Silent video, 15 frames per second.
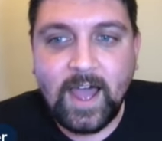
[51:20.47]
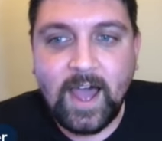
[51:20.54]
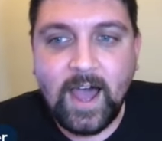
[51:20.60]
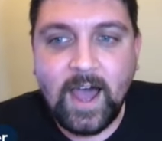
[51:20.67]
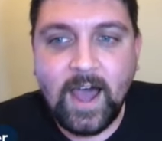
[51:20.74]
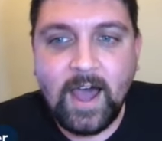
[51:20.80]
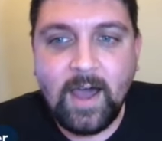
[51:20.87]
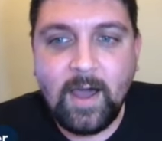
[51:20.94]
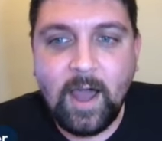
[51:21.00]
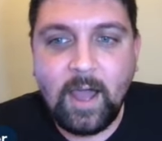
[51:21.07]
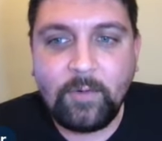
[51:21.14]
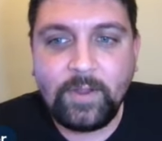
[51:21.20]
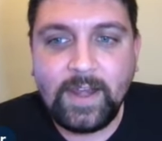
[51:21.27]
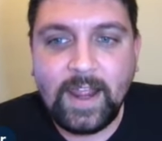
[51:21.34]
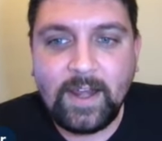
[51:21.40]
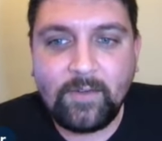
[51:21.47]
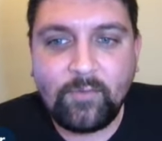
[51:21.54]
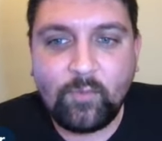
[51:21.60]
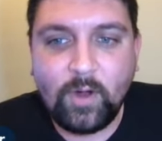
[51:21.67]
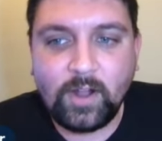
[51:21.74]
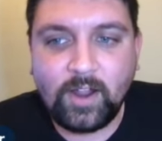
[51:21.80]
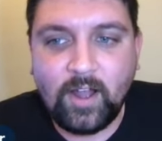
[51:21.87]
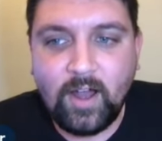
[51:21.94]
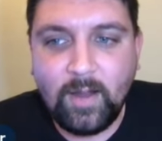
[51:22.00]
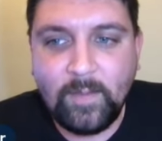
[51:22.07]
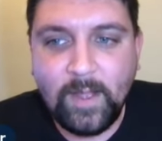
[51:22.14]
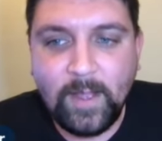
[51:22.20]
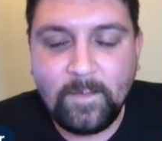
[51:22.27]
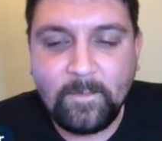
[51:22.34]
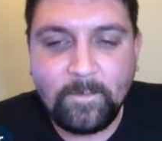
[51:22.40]
Uh, we don't have one
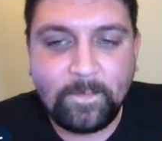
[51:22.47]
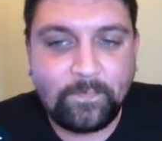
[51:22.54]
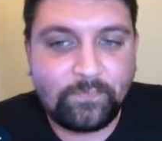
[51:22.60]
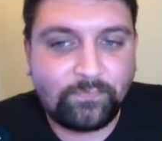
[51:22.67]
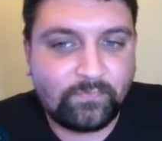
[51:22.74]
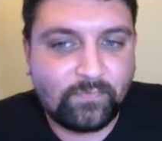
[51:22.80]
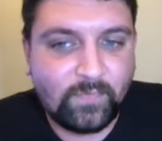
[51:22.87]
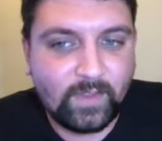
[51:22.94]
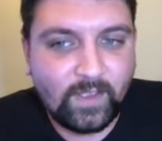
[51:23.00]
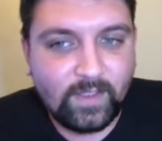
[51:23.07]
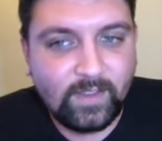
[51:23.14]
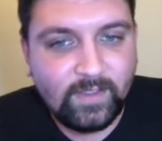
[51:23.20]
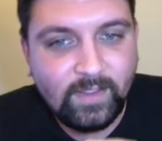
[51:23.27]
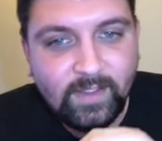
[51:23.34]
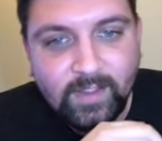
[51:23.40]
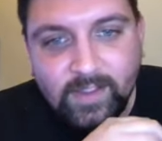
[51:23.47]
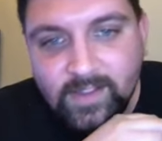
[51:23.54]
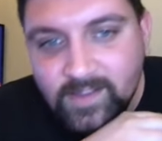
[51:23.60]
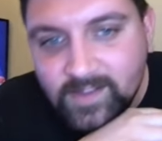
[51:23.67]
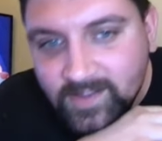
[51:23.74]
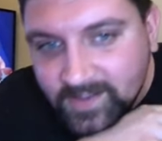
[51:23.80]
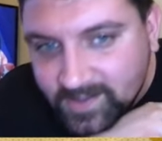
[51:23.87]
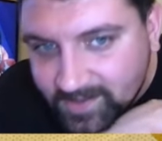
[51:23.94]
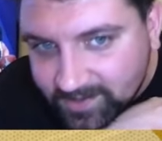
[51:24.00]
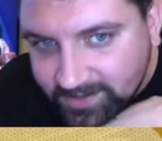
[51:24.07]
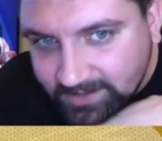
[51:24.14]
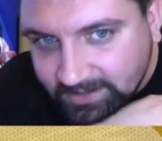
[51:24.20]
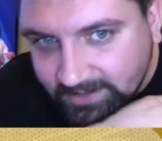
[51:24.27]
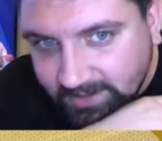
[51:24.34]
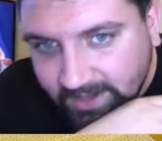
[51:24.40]
comment. Deion Colzie got hurt, Mike. By
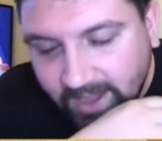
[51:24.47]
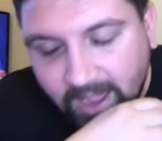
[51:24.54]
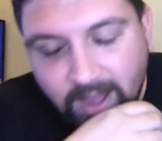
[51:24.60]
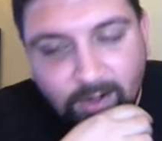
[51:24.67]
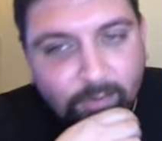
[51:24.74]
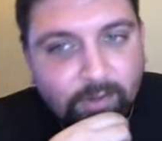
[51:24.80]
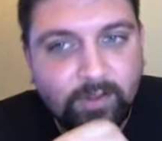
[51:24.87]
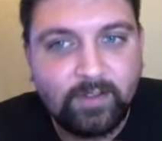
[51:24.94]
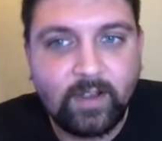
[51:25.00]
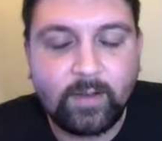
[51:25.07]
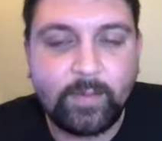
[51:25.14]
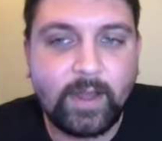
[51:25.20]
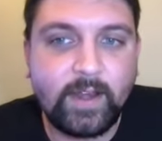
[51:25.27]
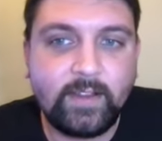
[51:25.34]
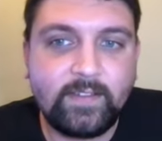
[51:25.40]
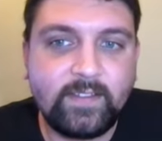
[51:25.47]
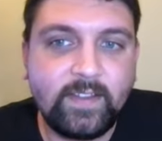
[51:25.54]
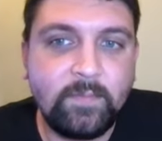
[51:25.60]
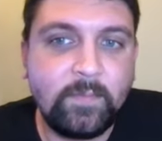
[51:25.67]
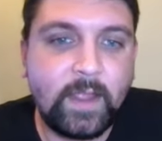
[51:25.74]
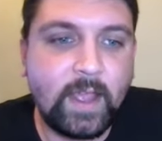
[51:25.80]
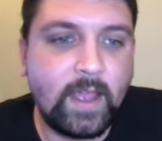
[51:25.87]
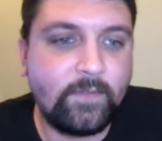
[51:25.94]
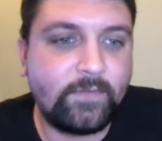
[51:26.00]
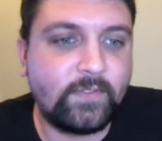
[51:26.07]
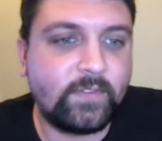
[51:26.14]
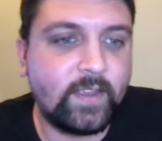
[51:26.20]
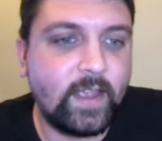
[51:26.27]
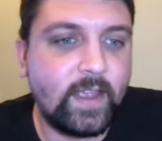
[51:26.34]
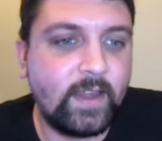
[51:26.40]
the way, I don't want to talk about it. Simkev yeah.
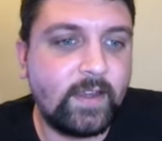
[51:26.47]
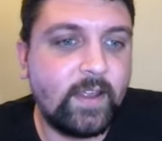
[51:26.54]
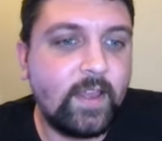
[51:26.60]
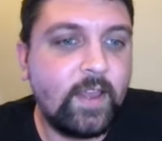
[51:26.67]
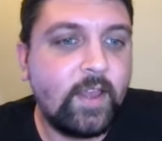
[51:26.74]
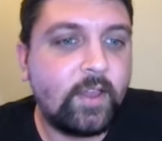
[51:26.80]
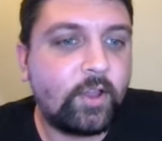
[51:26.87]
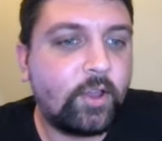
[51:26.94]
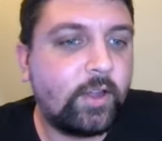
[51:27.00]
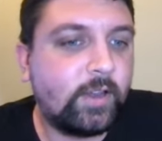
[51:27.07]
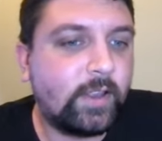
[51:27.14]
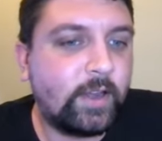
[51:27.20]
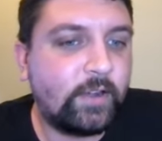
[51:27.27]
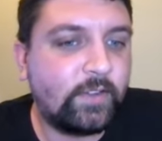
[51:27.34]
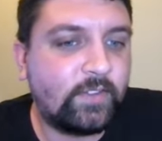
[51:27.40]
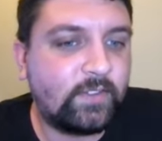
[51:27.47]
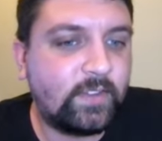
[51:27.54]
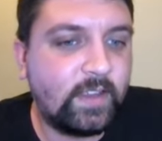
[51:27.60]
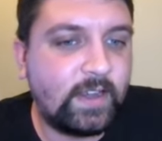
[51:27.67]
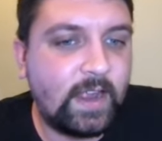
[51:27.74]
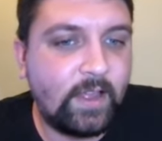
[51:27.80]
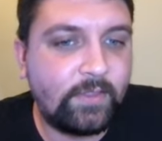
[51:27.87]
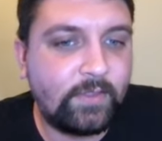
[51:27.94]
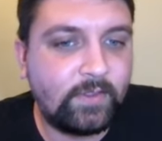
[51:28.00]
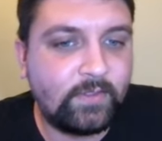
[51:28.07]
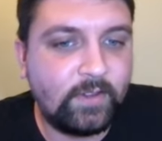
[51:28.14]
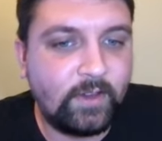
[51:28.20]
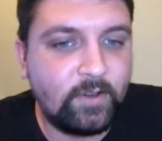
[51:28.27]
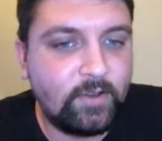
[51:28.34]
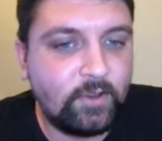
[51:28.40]
said, "Couldn't Leonard sit out
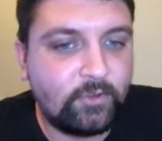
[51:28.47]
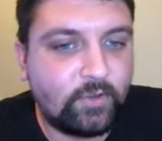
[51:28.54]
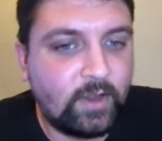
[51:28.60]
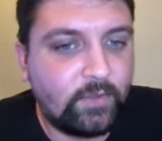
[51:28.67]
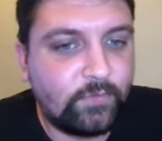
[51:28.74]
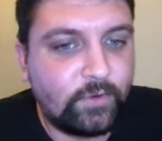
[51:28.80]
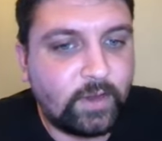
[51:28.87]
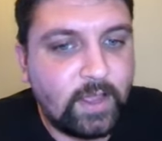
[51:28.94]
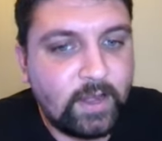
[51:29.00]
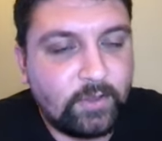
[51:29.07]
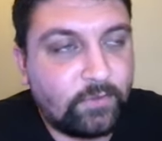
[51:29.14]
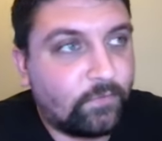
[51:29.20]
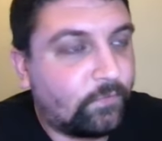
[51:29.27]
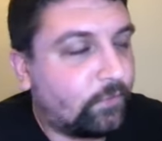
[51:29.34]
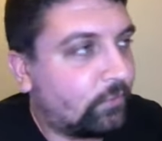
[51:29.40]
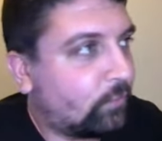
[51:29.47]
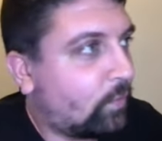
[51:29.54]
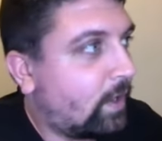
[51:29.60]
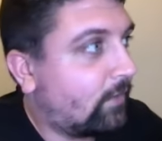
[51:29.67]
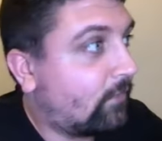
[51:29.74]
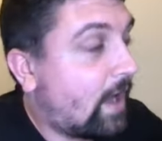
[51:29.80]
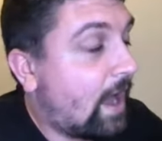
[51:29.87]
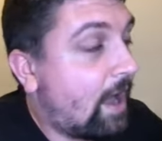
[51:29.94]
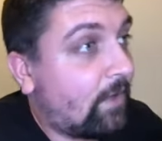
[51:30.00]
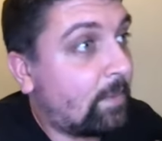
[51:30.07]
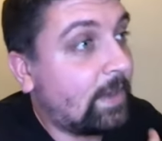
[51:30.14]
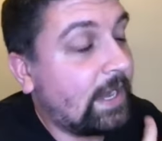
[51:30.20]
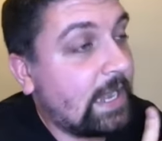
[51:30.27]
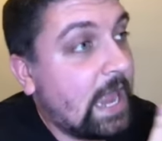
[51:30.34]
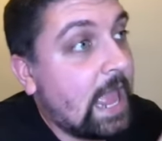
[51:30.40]
this year and then transfer again for 25?" I
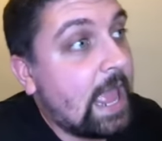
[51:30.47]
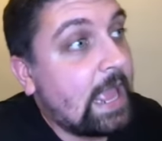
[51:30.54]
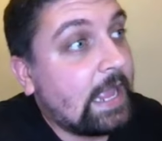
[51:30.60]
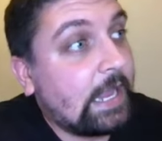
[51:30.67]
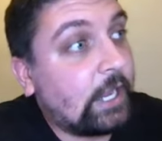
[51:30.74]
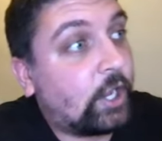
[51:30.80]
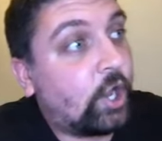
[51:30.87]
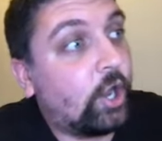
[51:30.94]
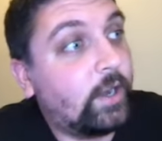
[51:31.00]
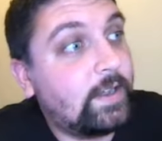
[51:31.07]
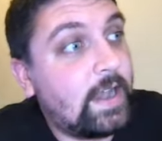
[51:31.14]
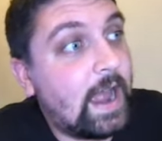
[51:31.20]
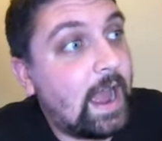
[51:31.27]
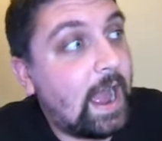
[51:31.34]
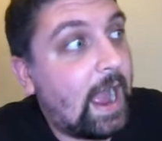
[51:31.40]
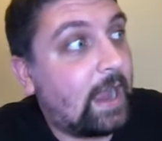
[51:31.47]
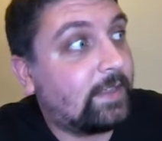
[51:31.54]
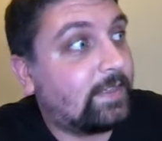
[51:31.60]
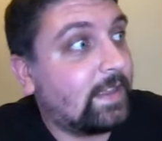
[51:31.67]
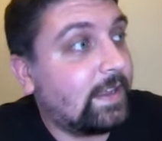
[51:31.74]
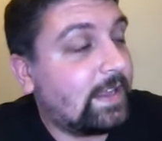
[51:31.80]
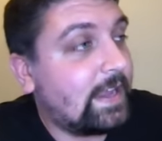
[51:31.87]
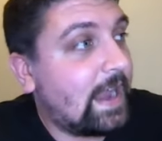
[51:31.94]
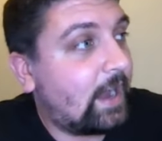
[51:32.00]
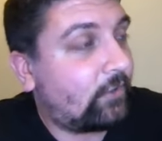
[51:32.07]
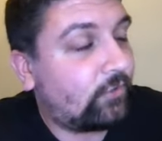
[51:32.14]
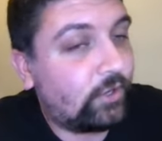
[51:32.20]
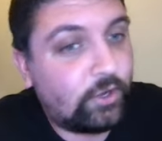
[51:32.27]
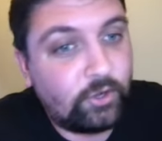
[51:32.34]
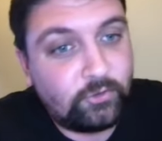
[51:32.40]
mean, he could. I think he
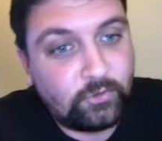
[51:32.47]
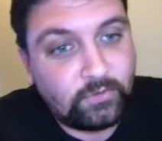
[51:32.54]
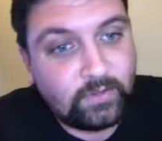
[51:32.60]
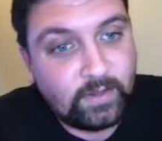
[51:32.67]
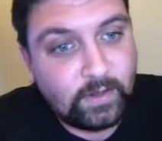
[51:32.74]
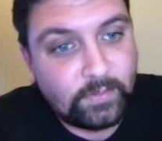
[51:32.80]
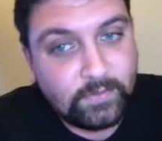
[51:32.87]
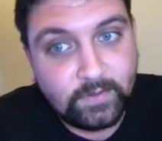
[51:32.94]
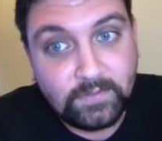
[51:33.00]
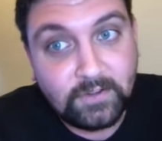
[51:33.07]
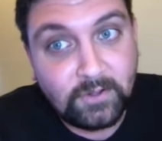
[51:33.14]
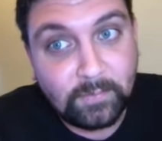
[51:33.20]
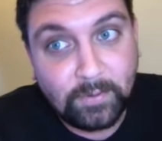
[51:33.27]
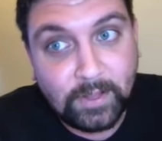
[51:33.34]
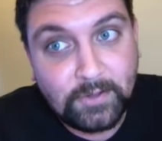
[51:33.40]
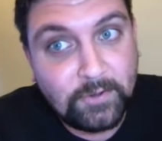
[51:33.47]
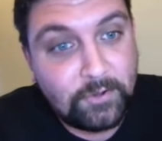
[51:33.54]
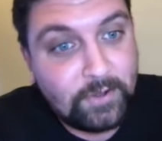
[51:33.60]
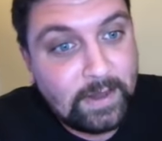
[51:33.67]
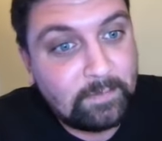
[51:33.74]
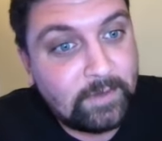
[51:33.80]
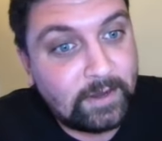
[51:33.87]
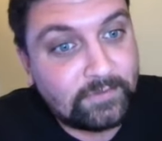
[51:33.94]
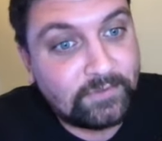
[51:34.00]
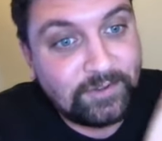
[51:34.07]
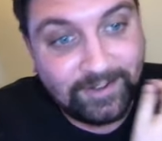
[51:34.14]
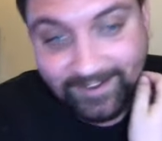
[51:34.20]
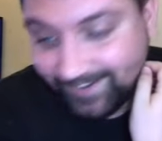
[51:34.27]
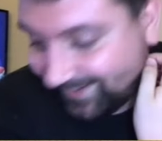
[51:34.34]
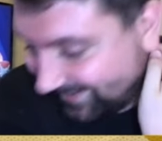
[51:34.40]
actually could just sit out this year and play Notre Dame next
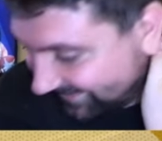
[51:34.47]
year.